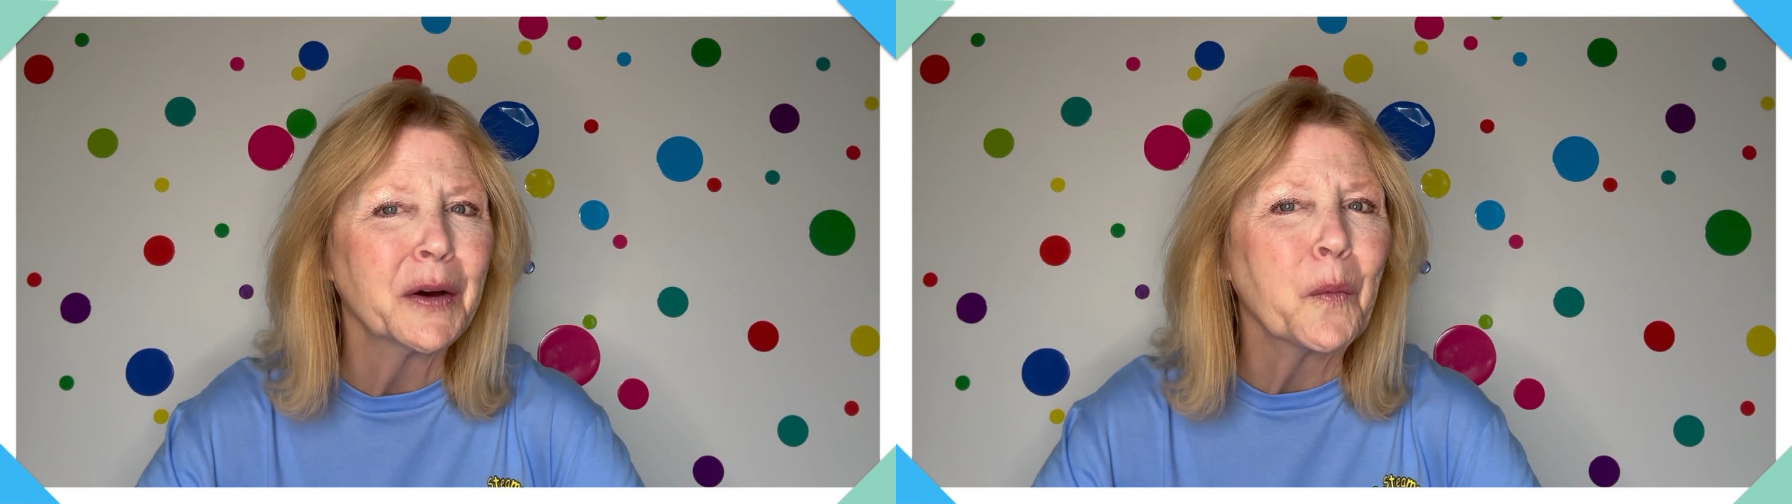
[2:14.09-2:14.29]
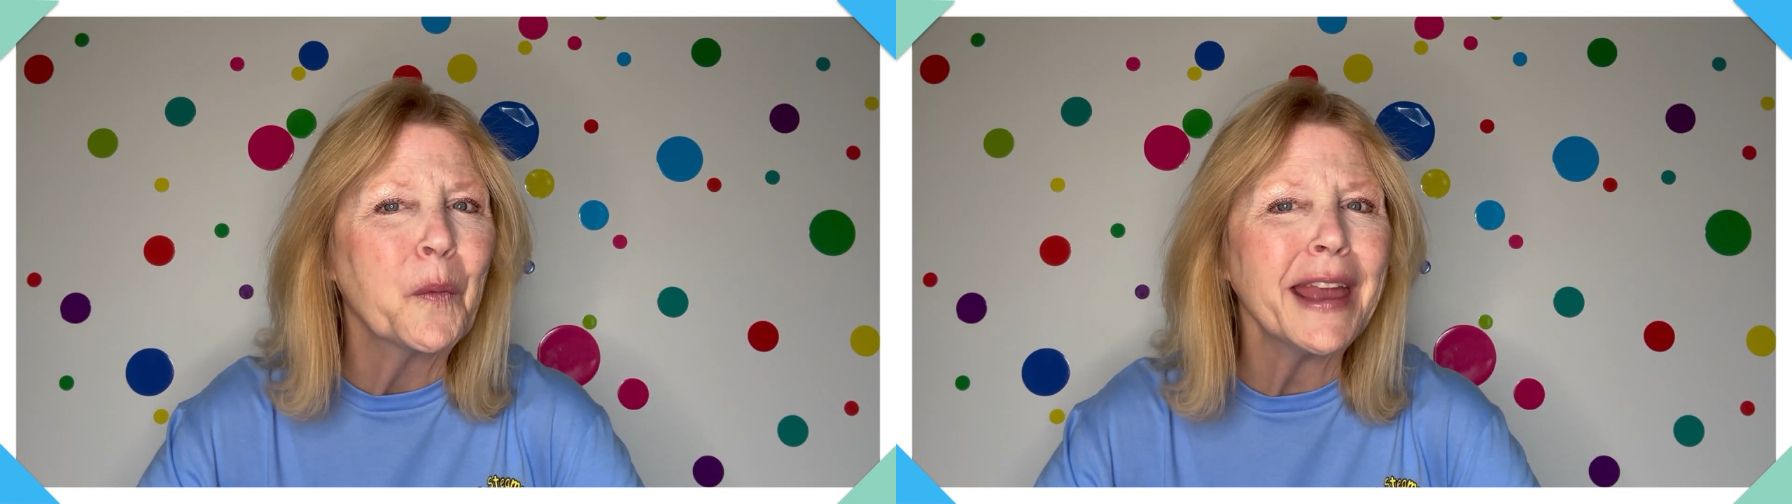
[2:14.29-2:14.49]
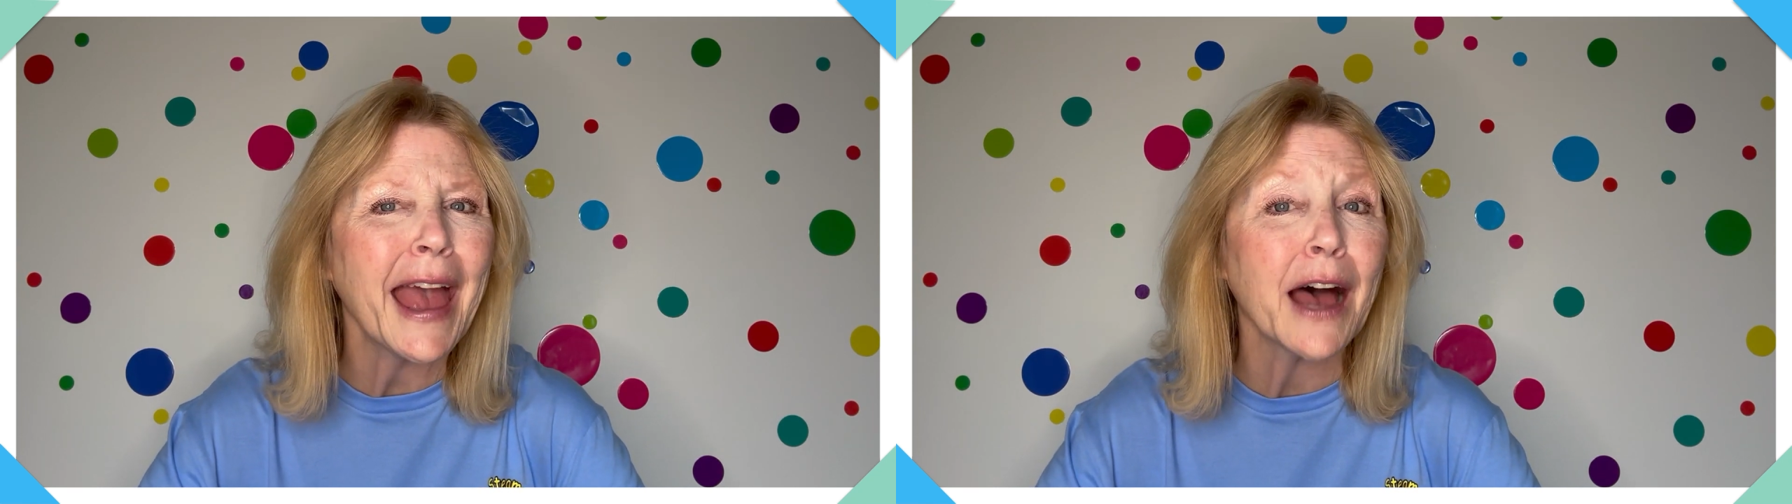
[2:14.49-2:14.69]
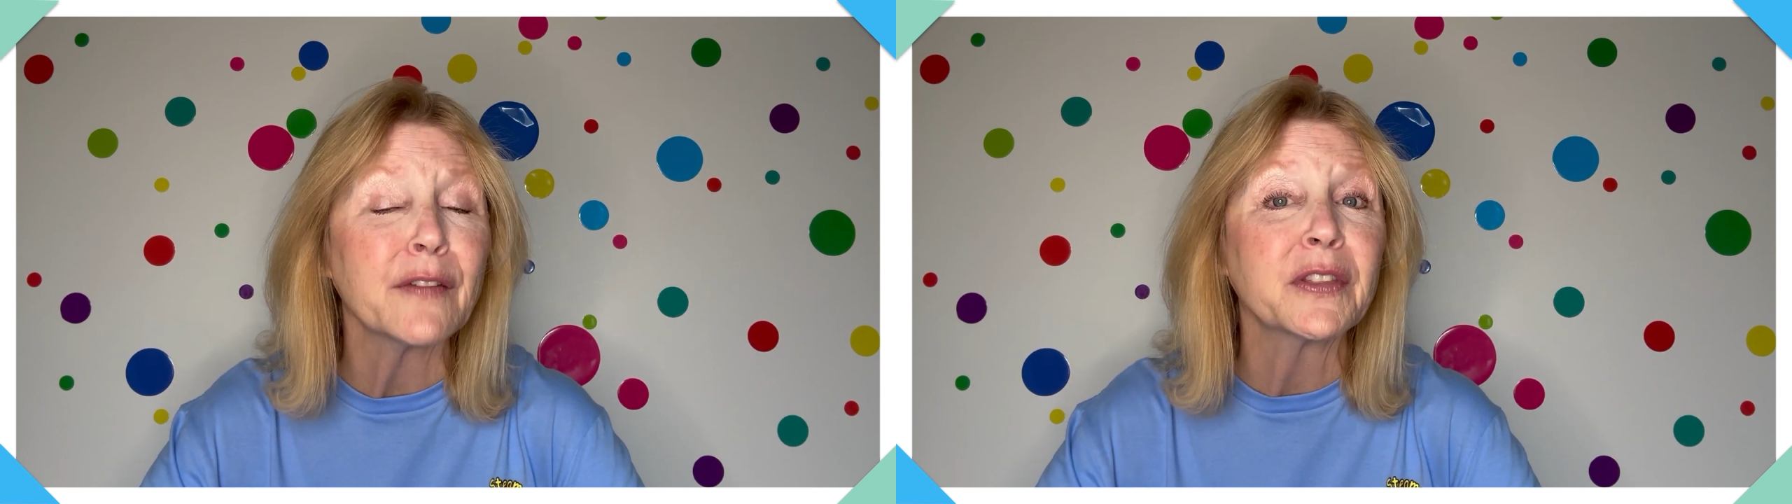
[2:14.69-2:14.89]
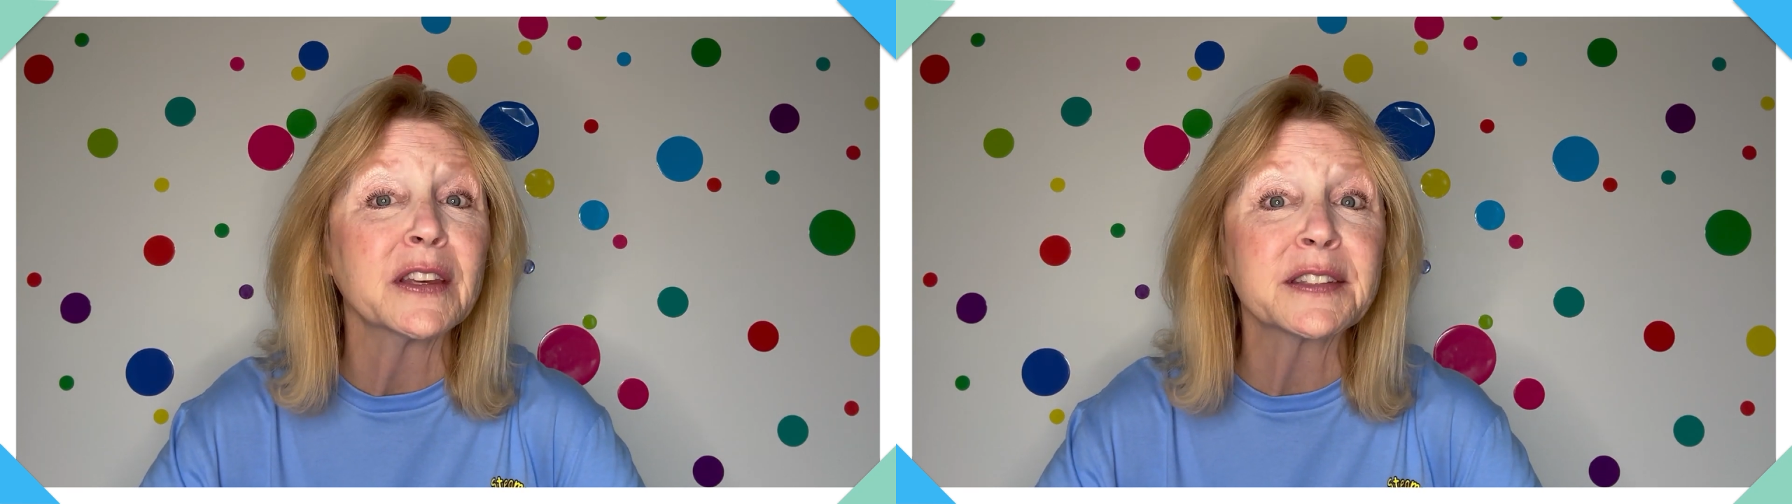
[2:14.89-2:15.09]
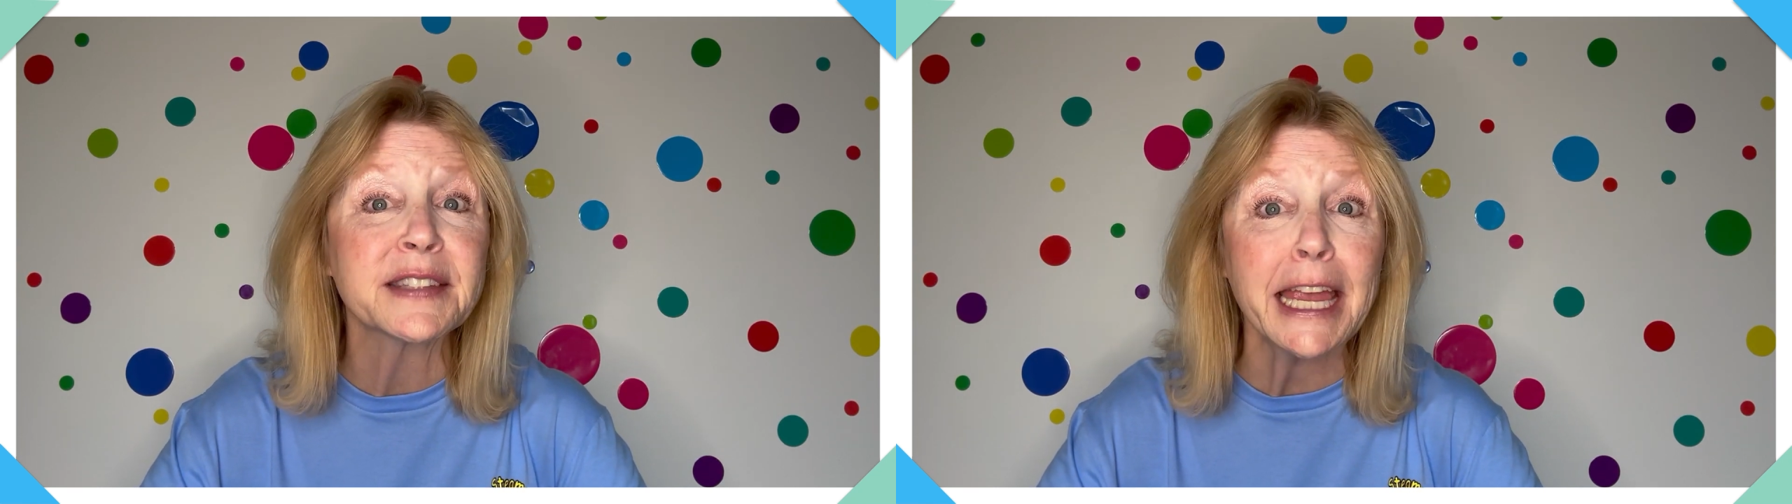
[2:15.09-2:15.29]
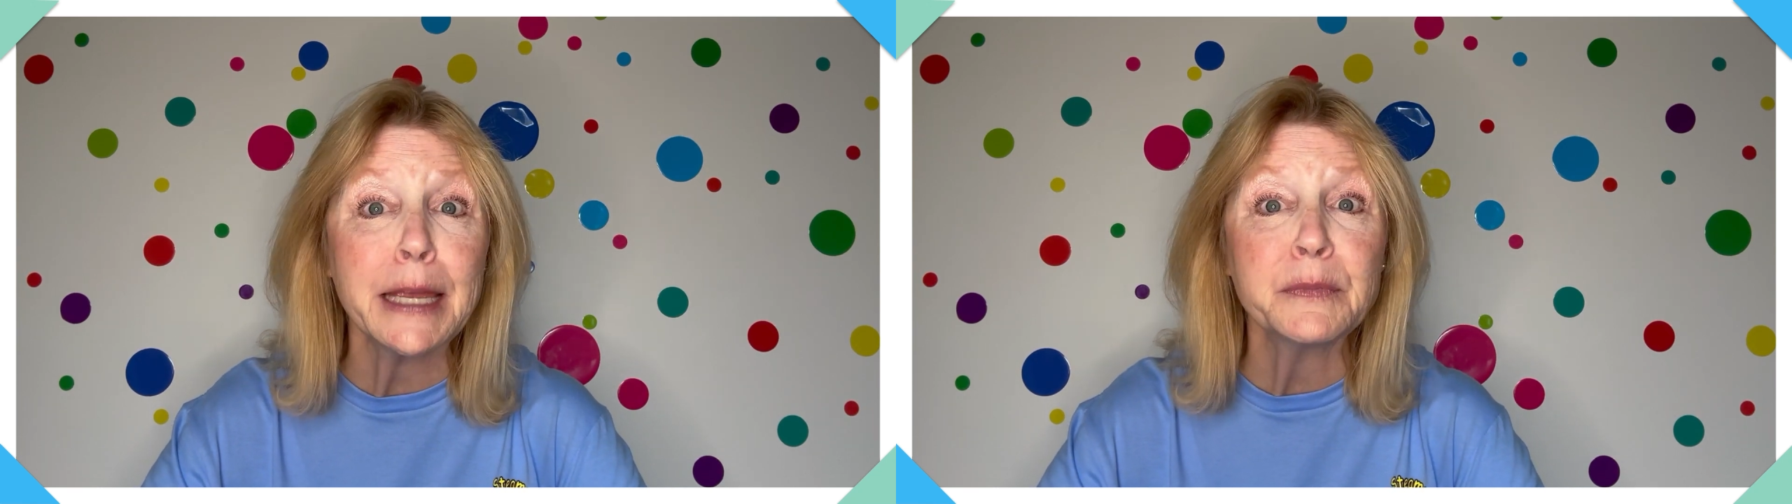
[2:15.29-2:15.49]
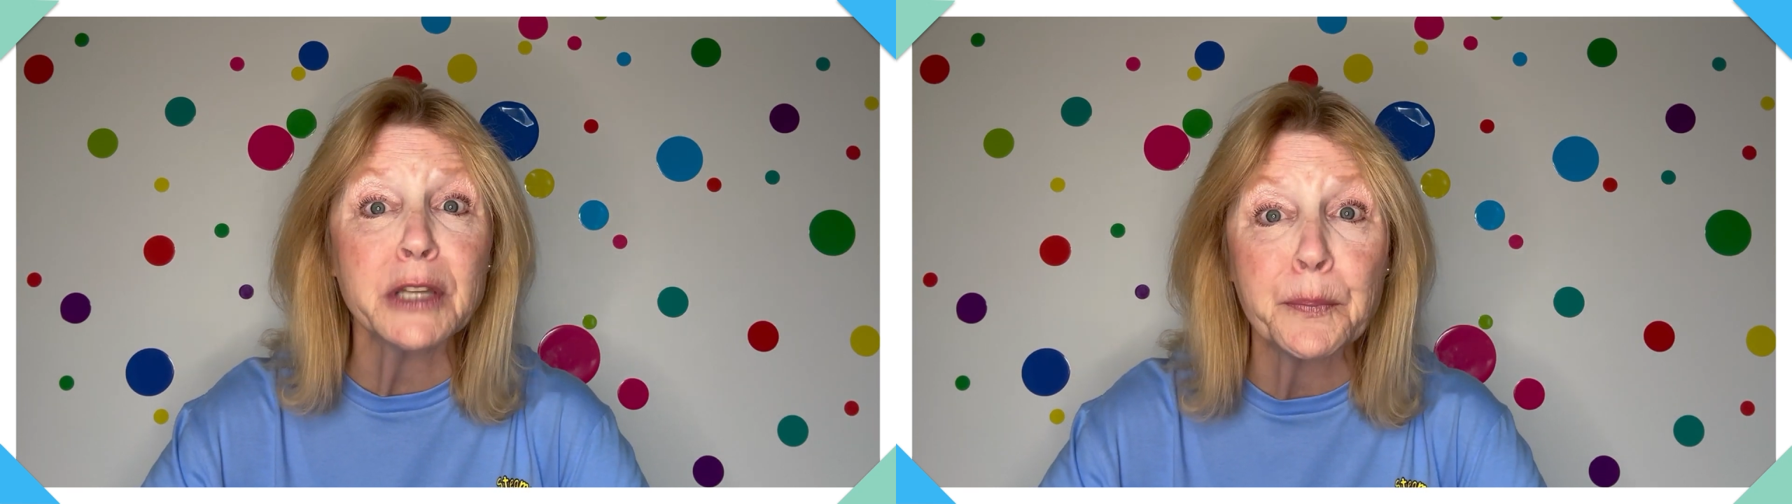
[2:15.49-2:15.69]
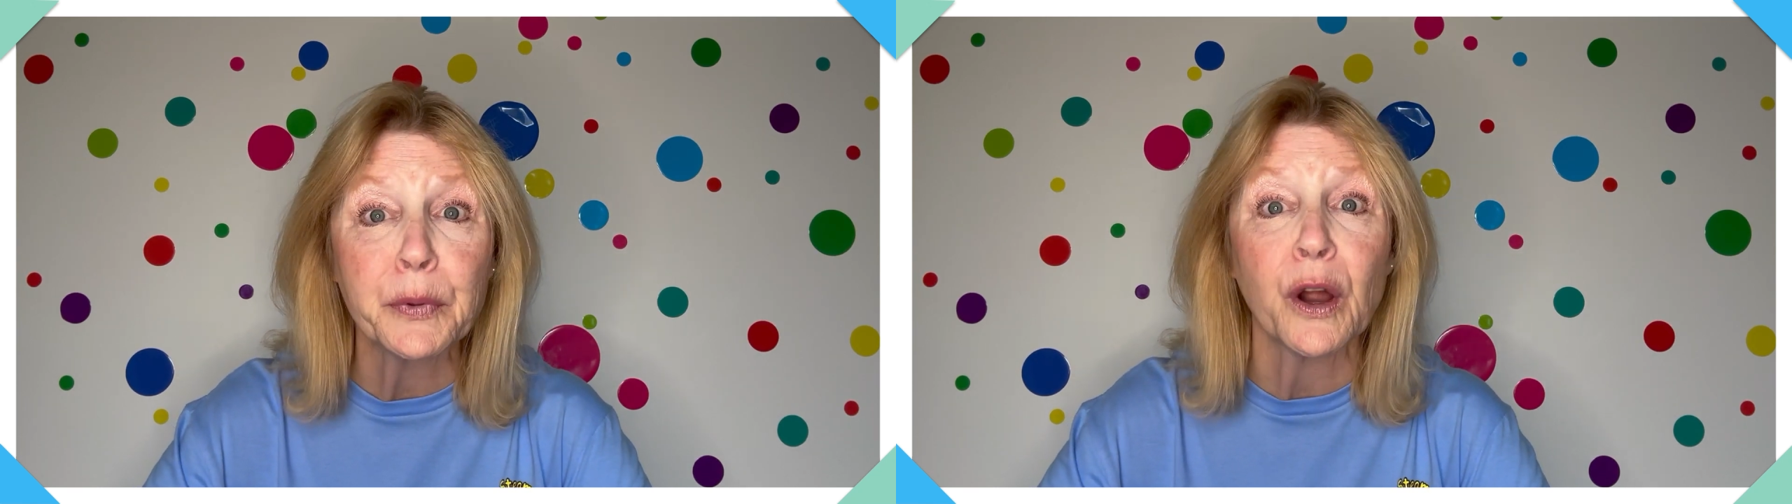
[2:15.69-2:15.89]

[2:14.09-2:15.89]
We have the same number